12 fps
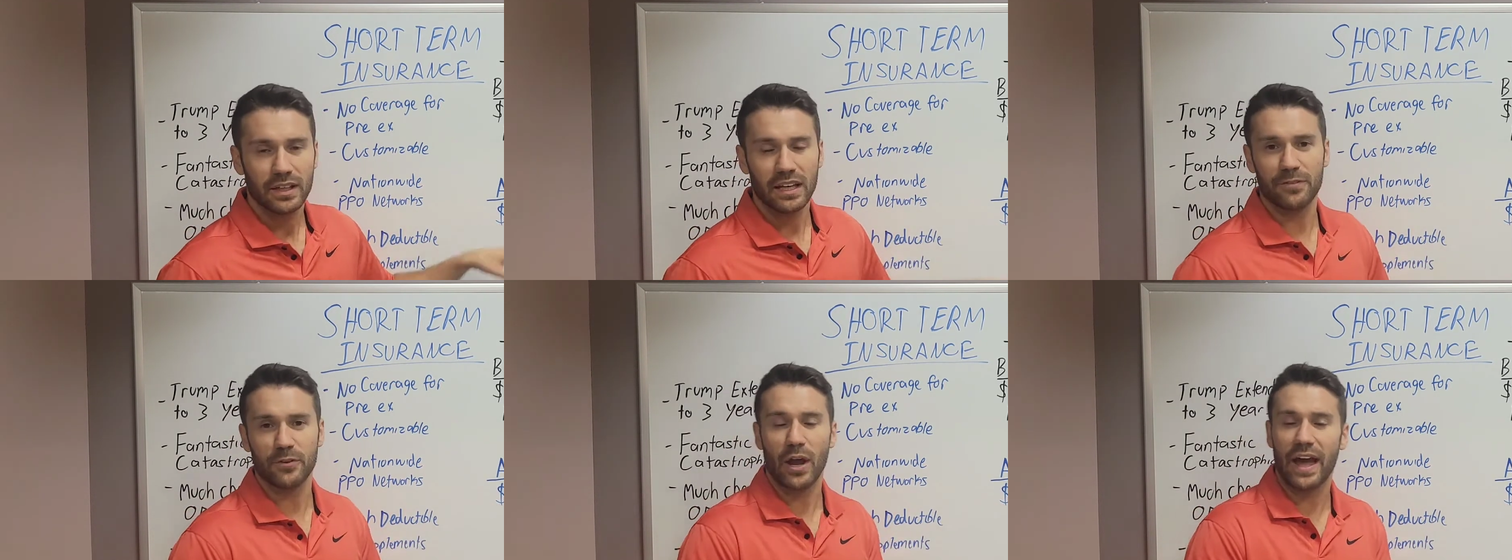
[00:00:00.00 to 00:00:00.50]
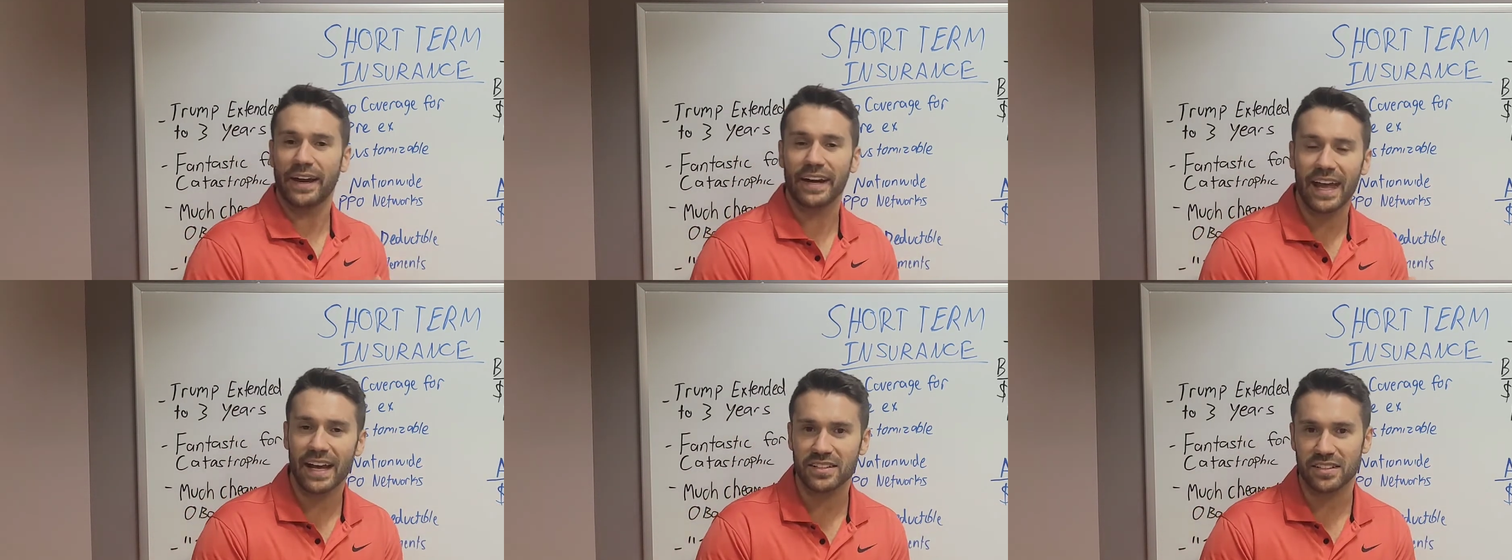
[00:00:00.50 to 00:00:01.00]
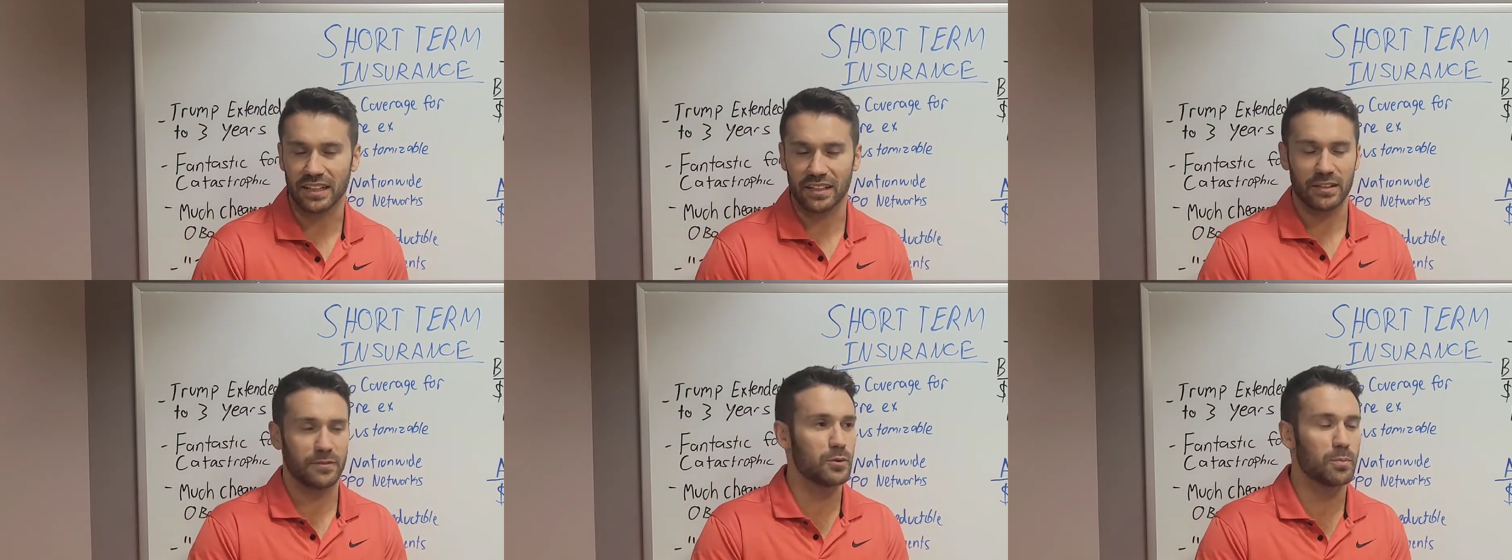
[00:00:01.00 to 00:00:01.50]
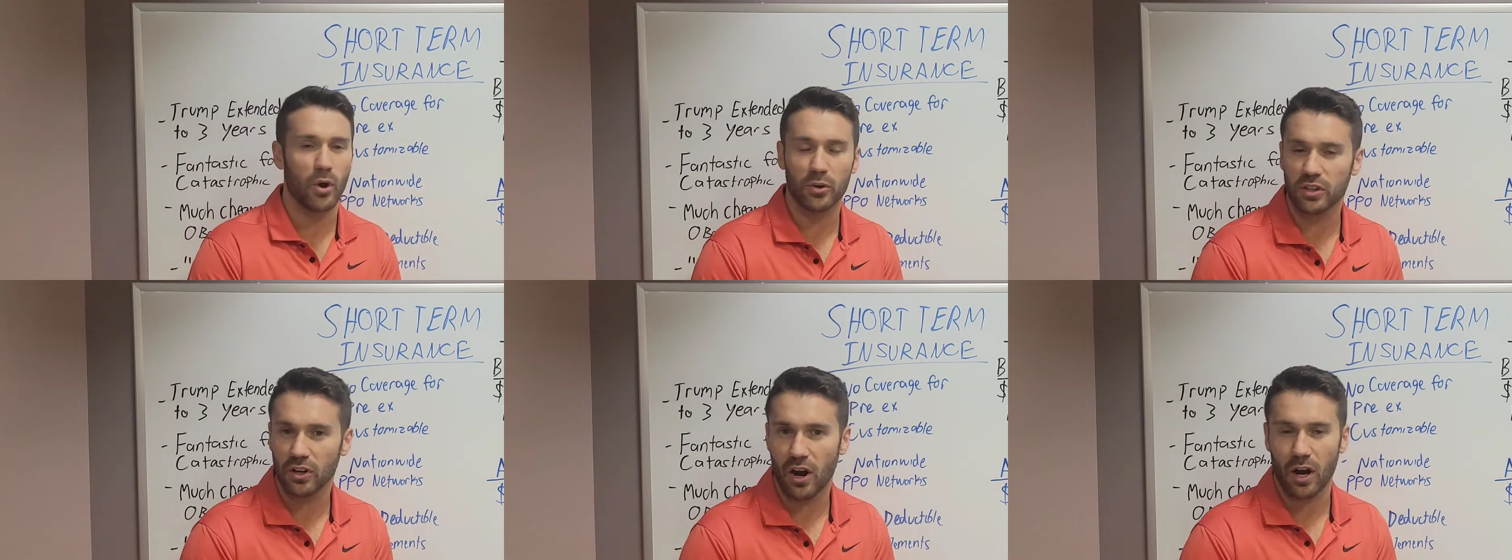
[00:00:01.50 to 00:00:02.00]
If you had an accident, if you
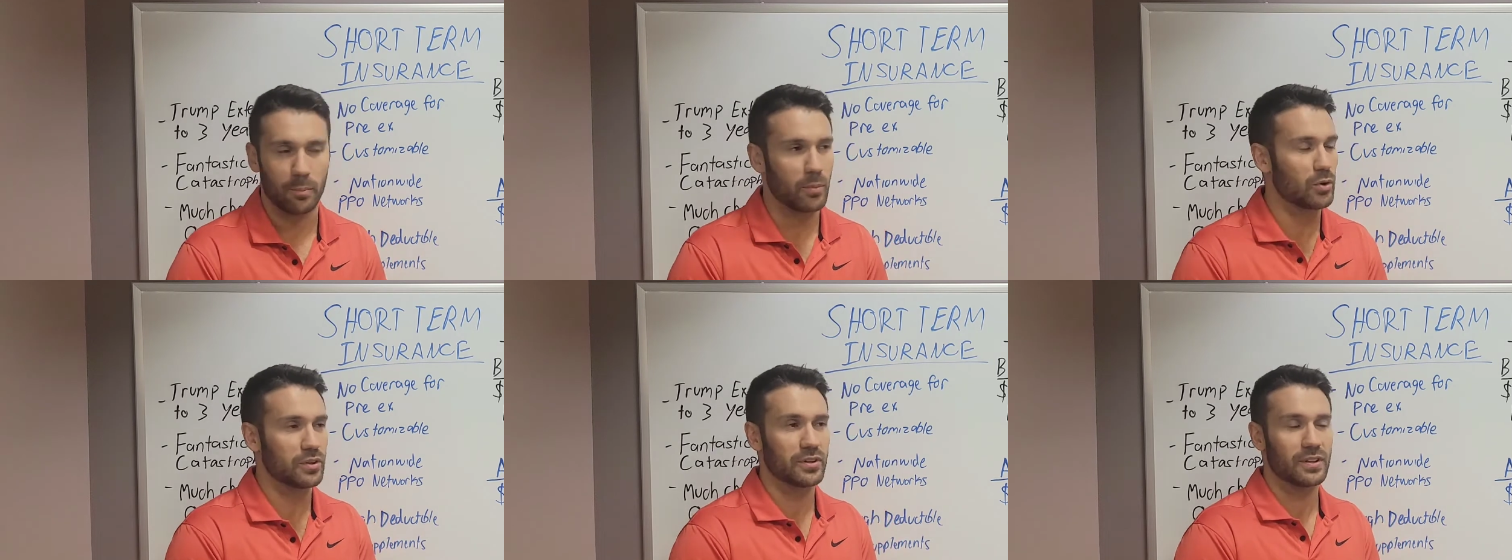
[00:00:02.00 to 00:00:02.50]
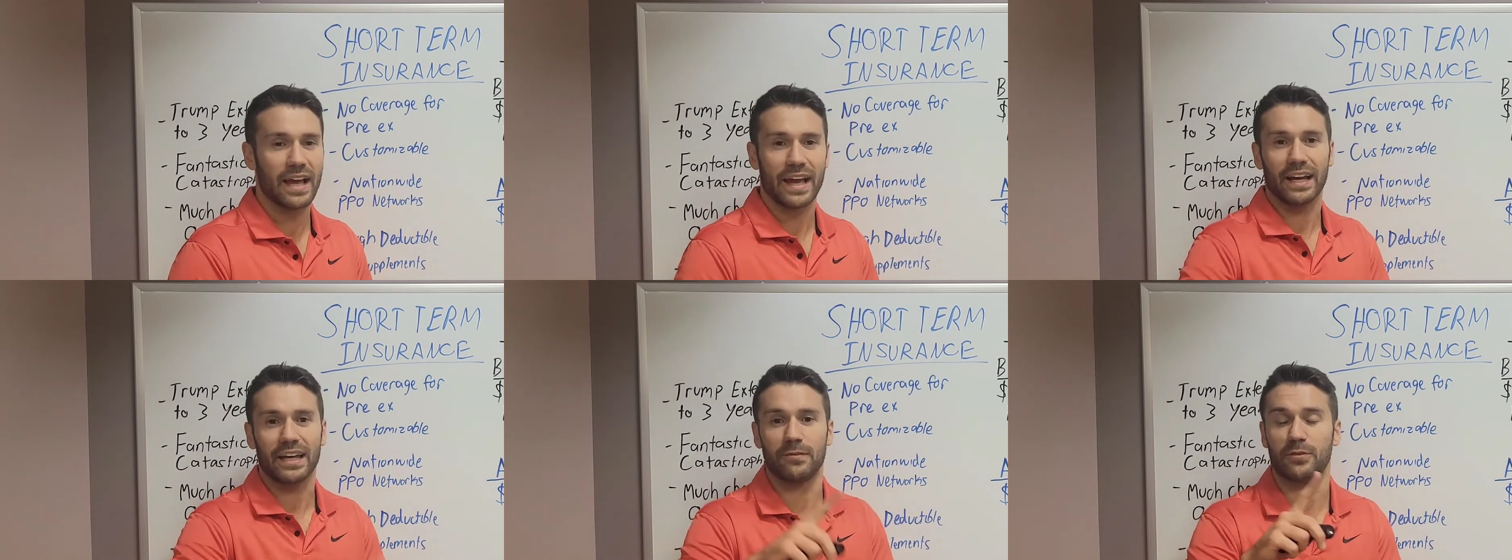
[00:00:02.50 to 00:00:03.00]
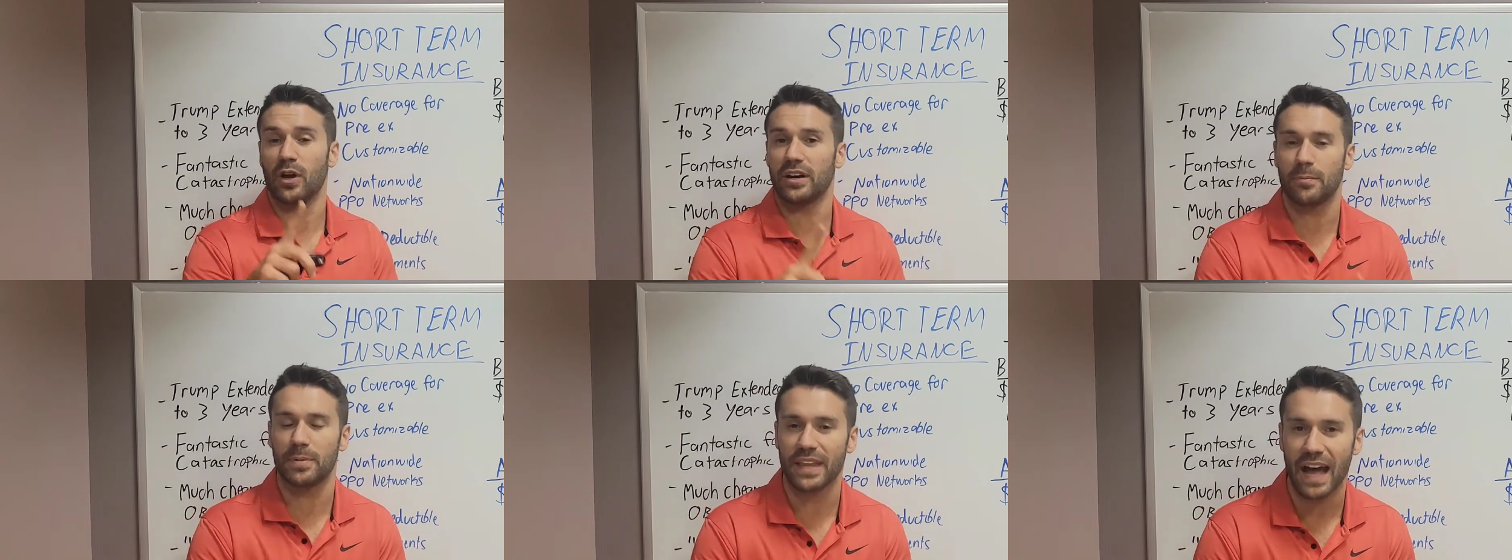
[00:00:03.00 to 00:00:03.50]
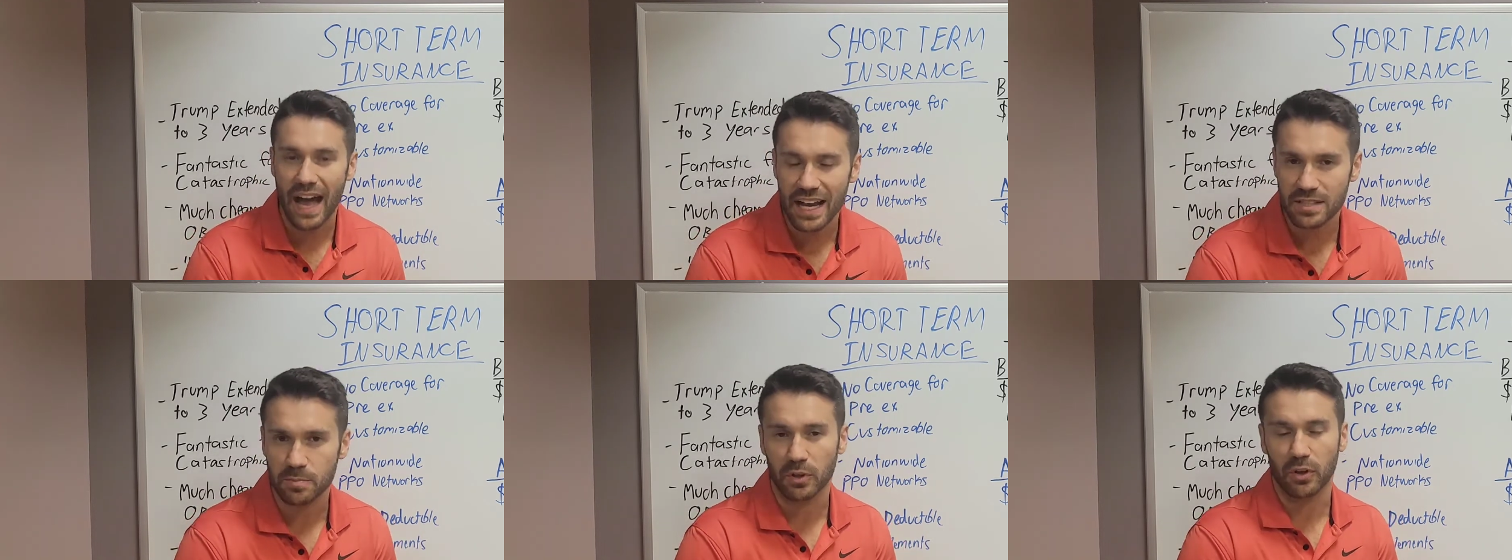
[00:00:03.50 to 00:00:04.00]
broke your arm, broke your leg, if you end up in the
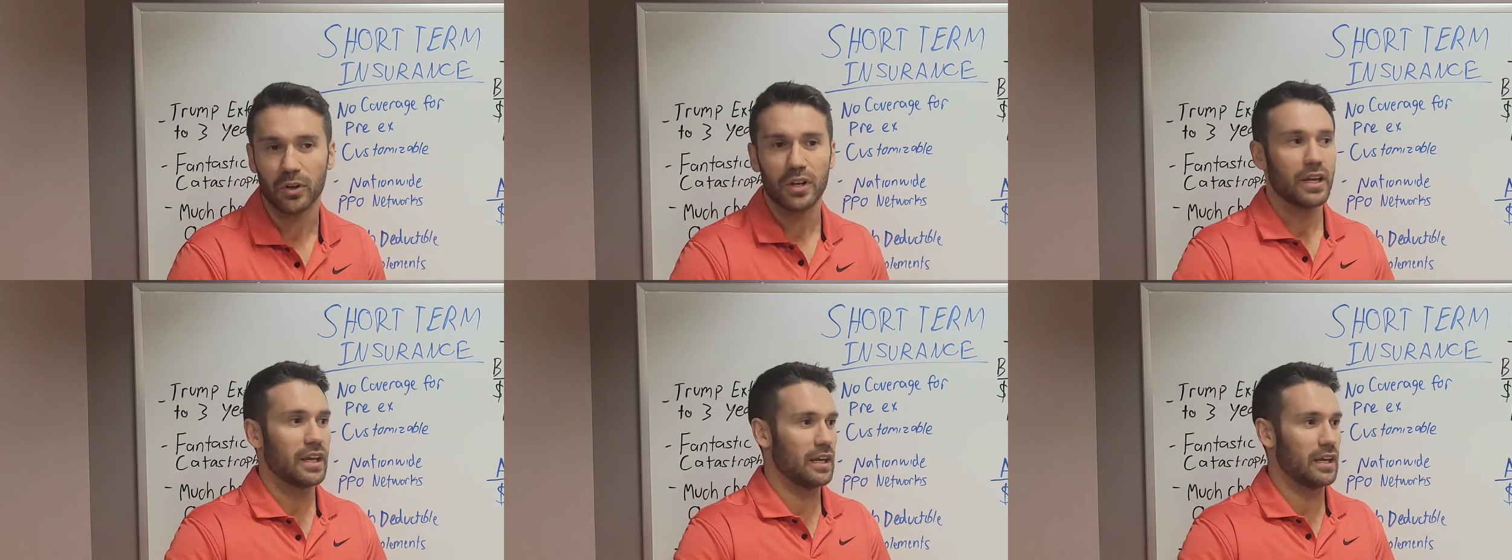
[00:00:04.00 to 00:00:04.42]
hospital,